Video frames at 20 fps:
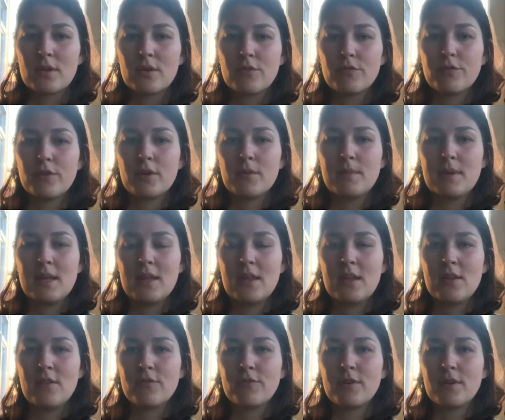for
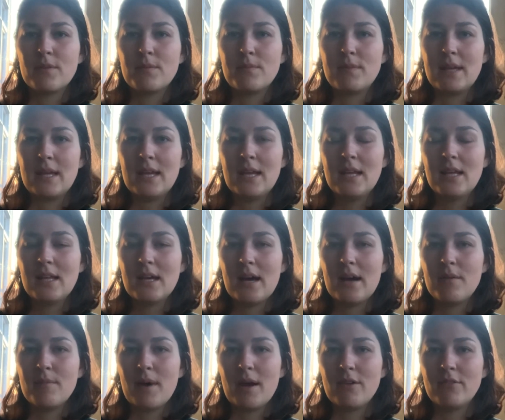me,
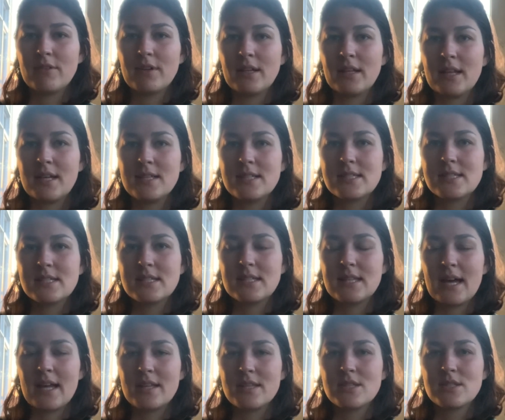I realized
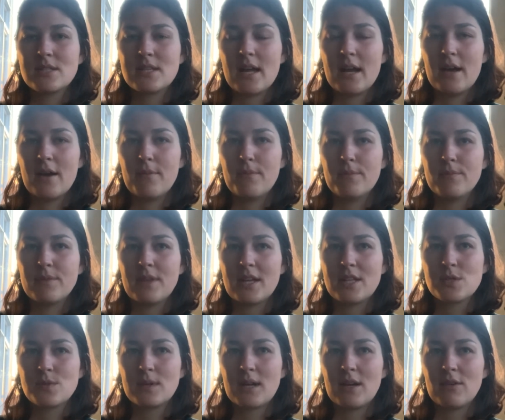that's
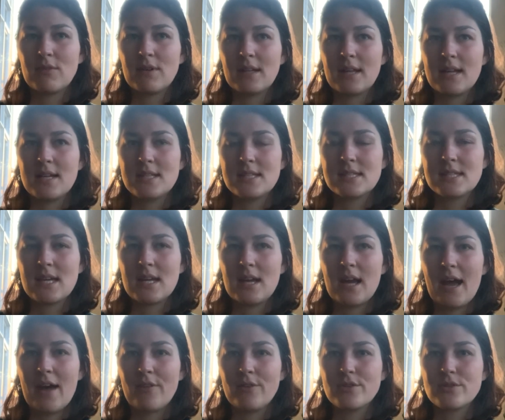when I realized
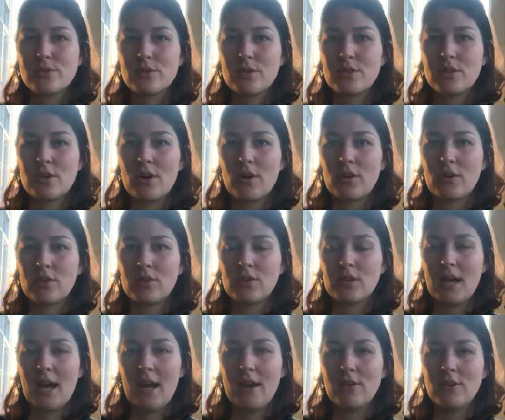that atlas orthogonal
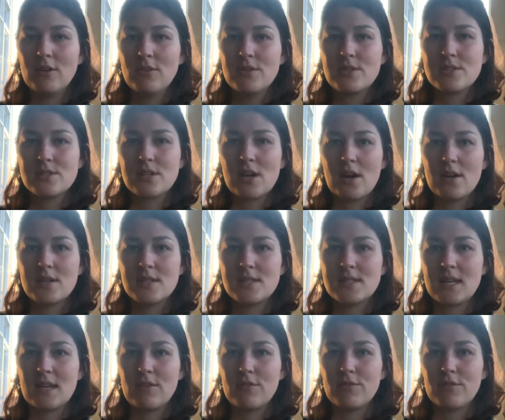chiro is not
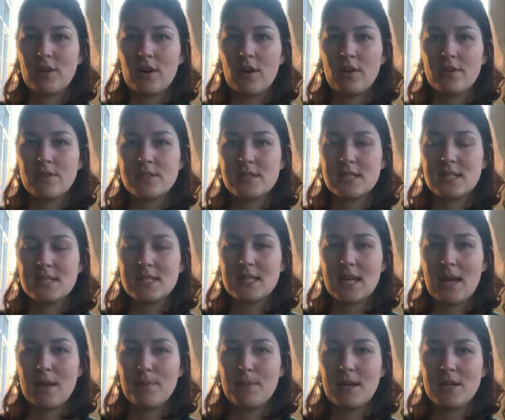safe for all
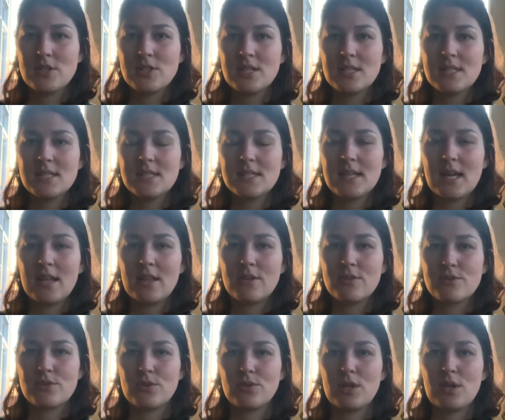CCI patients, and
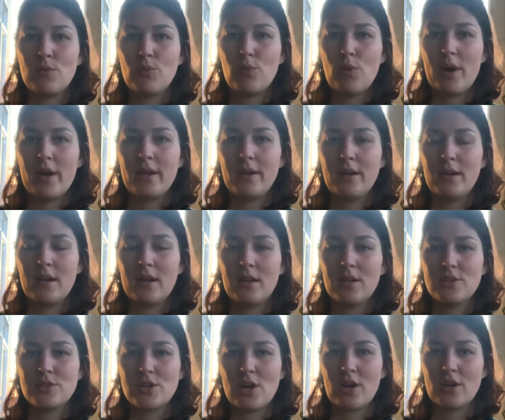there's only one
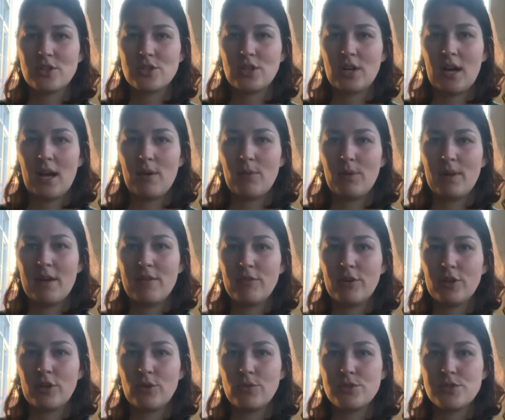doctor I will ever
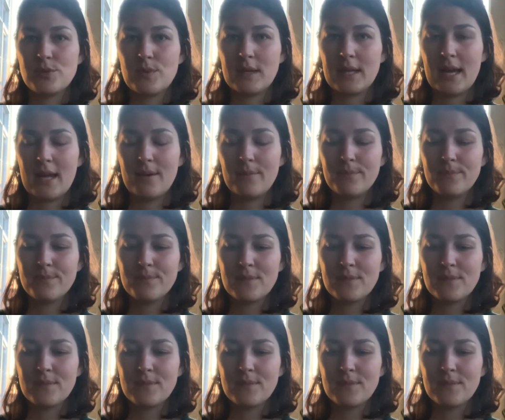go to again.